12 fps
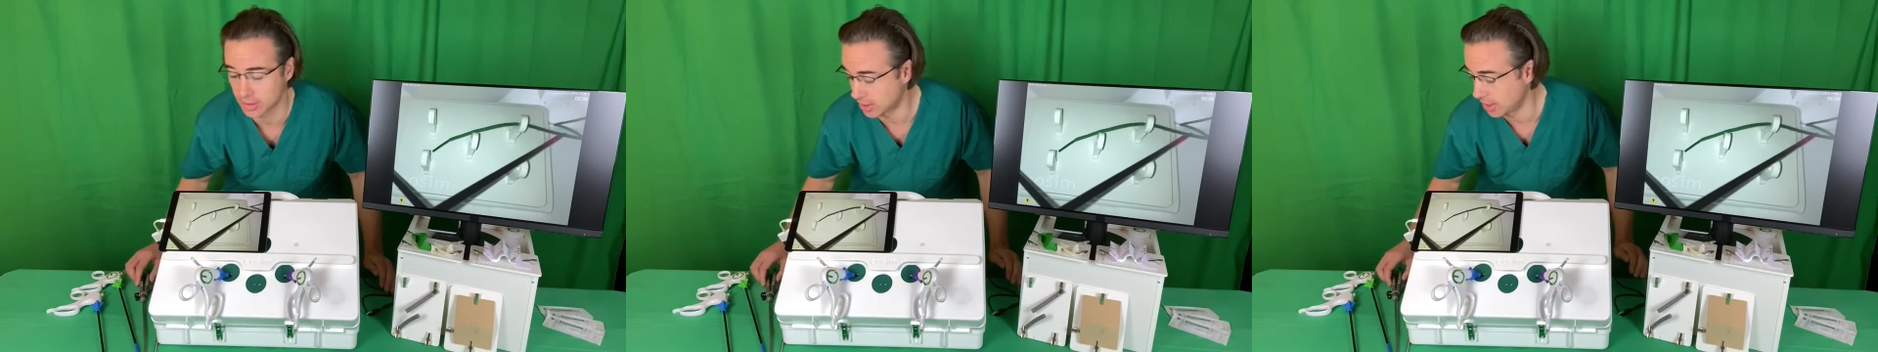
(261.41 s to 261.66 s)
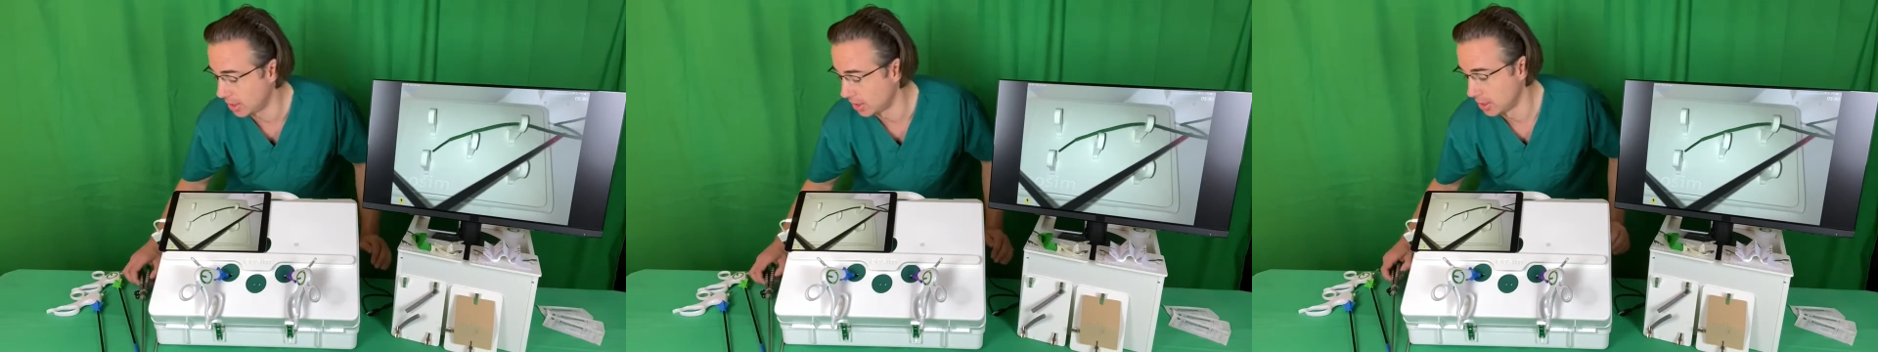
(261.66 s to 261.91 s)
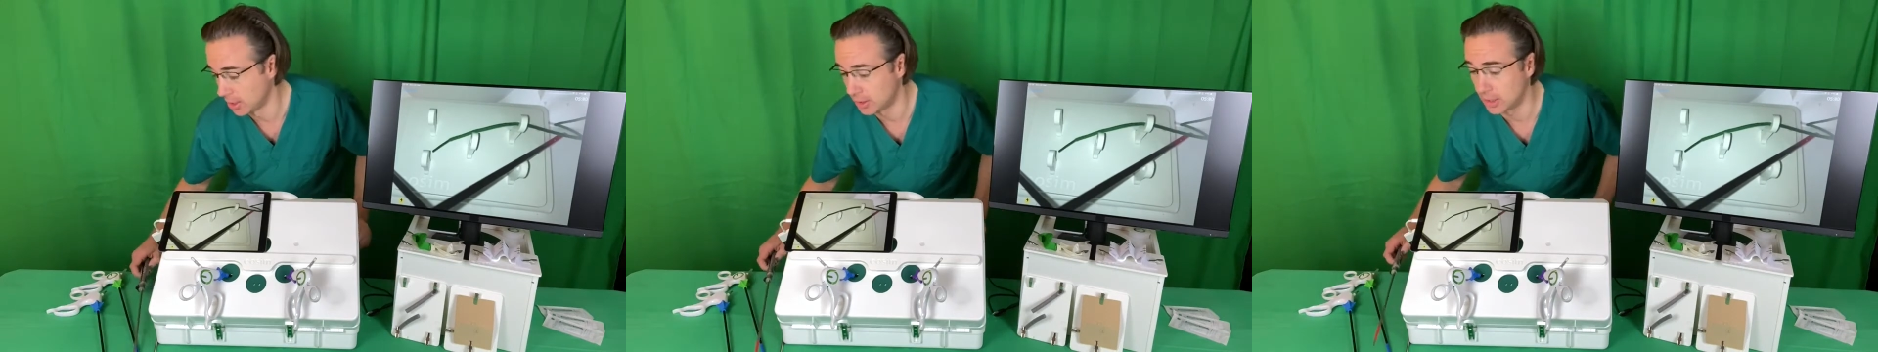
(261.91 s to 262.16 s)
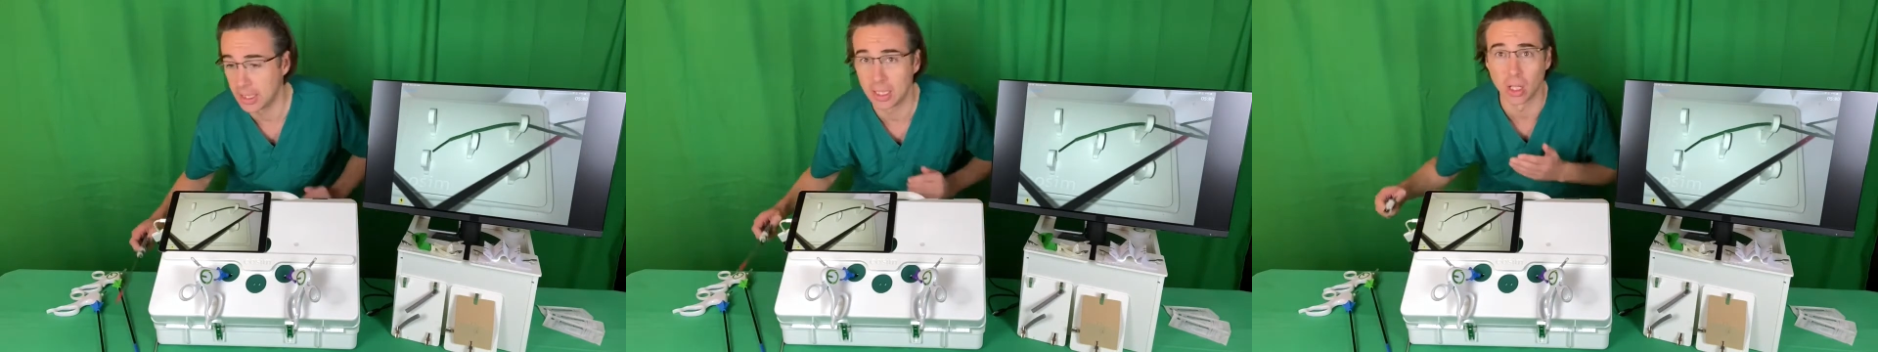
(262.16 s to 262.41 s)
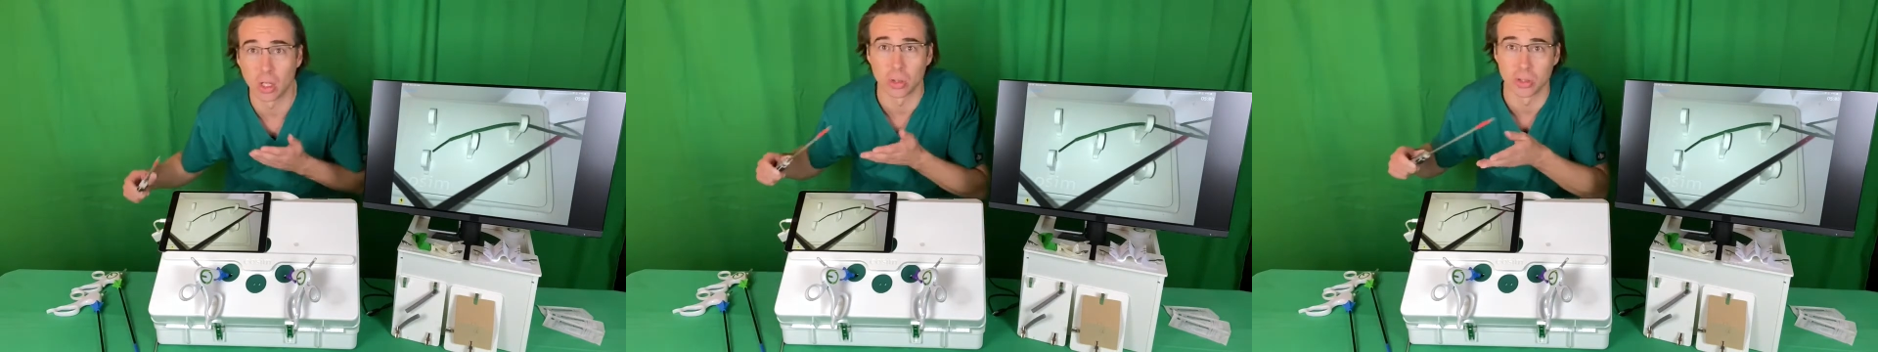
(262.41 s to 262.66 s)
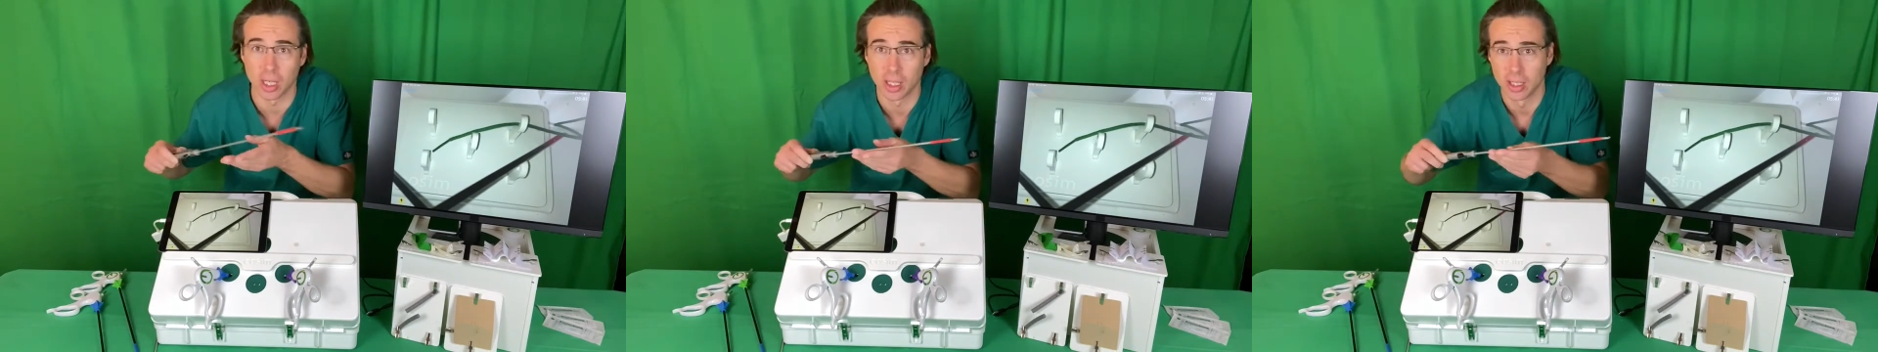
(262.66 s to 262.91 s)
The needle
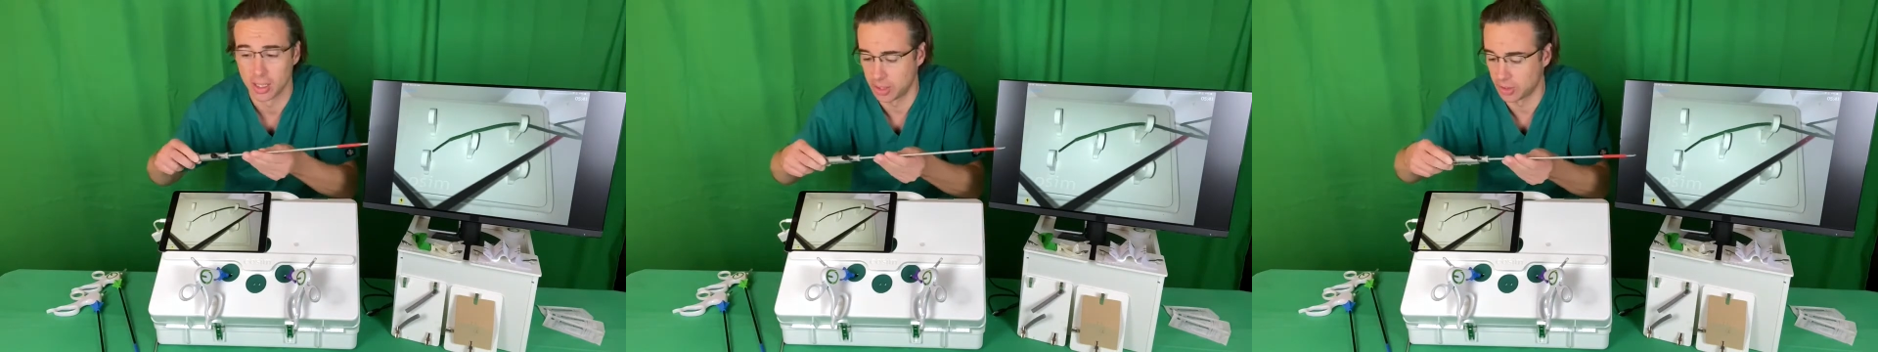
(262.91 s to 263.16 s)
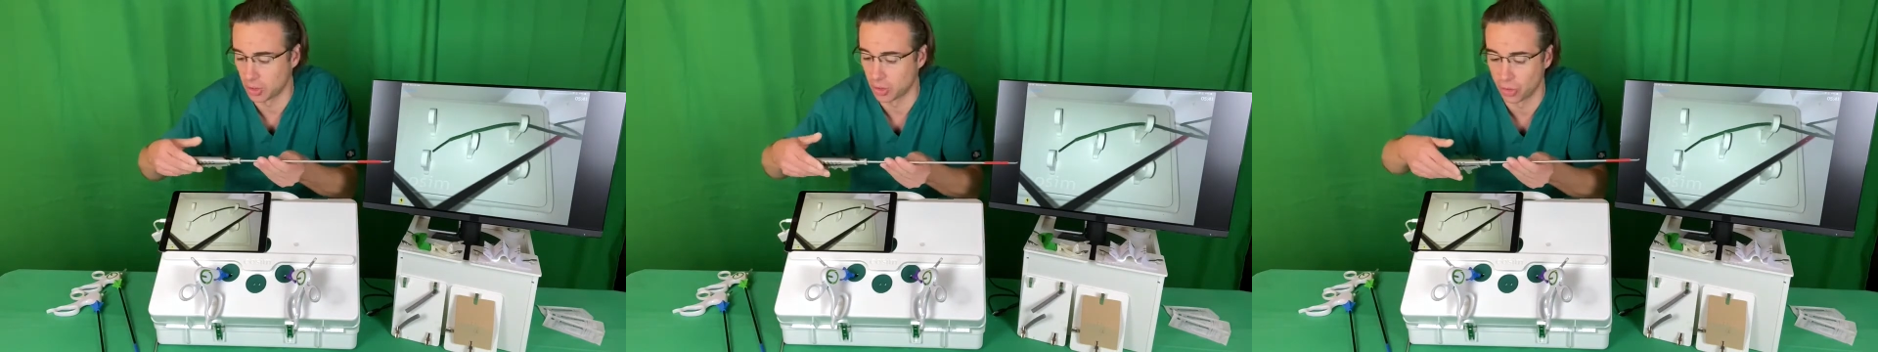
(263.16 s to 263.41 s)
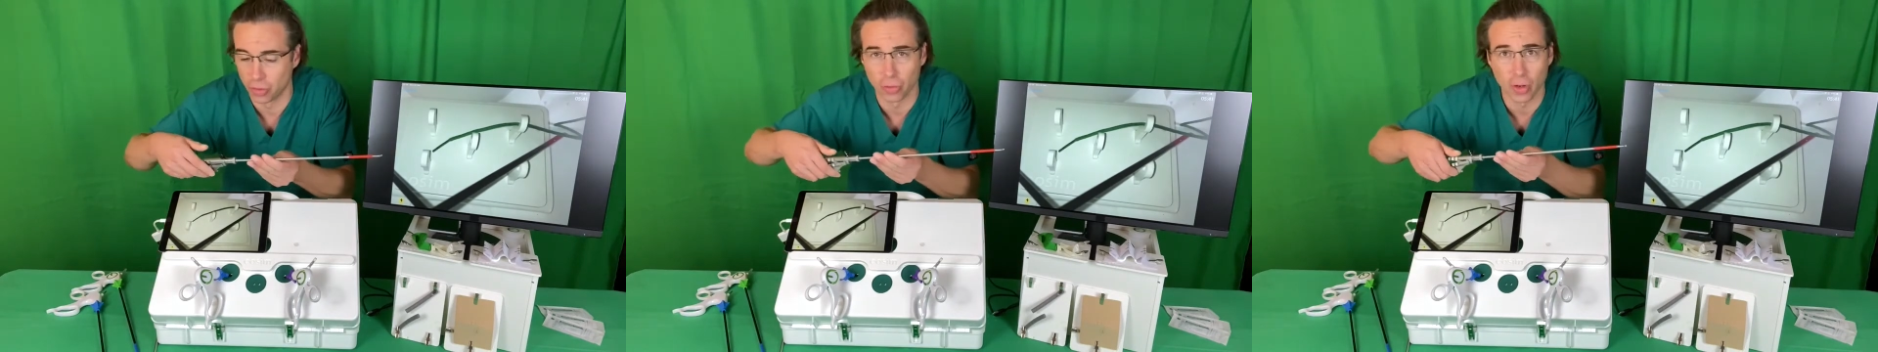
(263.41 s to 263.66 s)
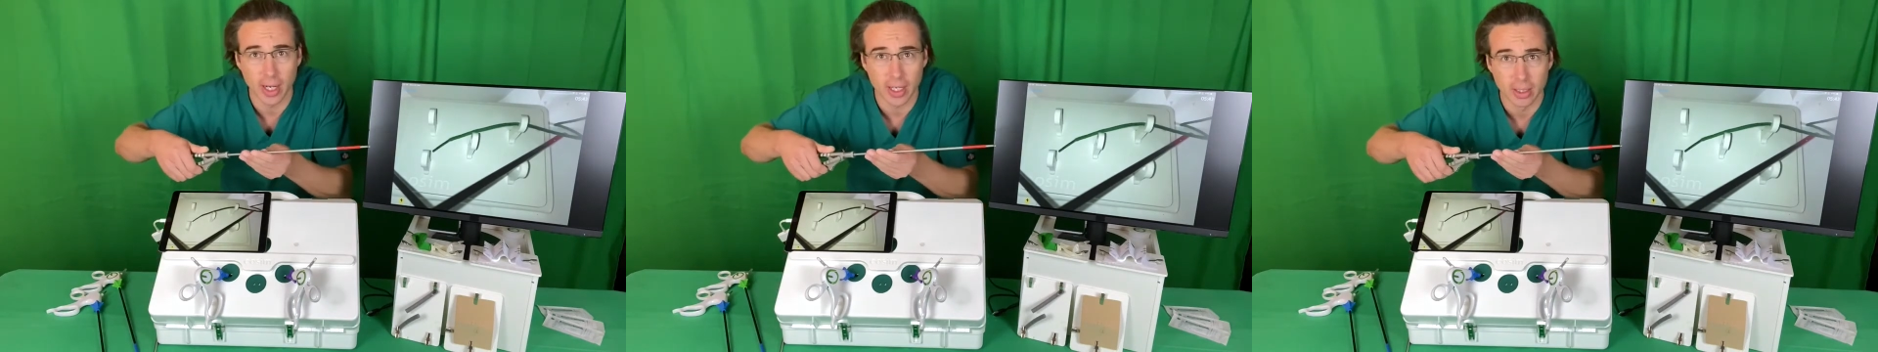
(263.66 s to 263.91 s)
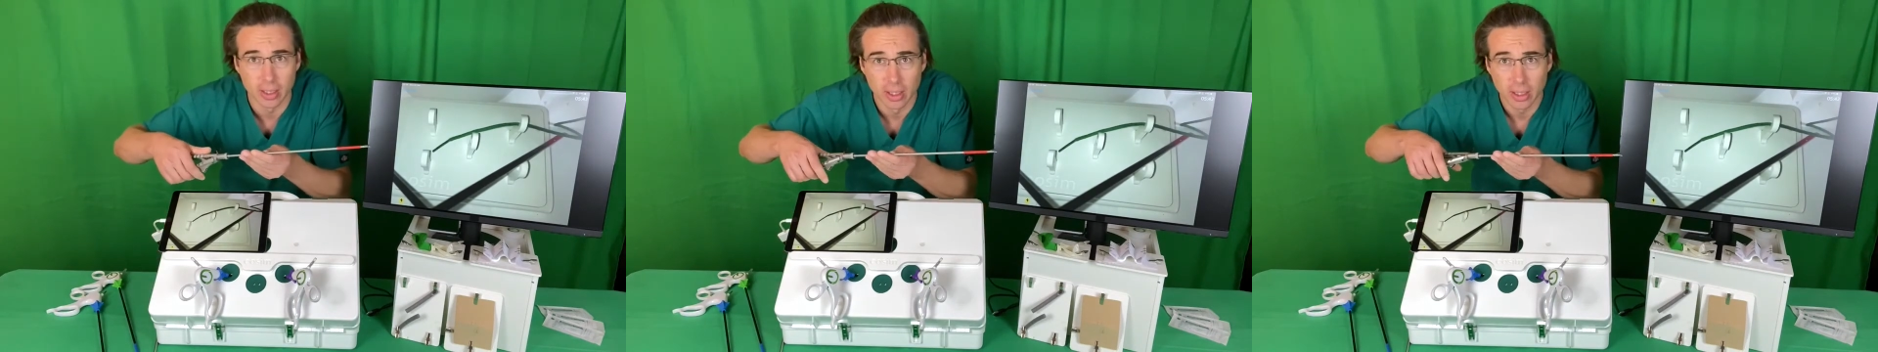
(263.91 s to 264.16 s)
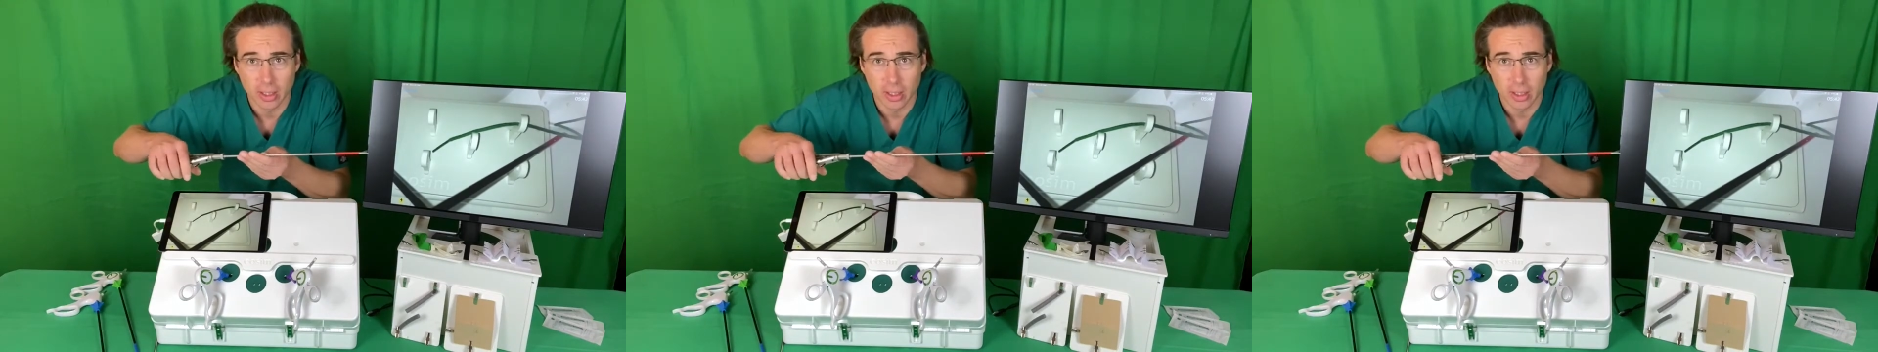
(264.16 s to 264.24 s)
holder, it's got a great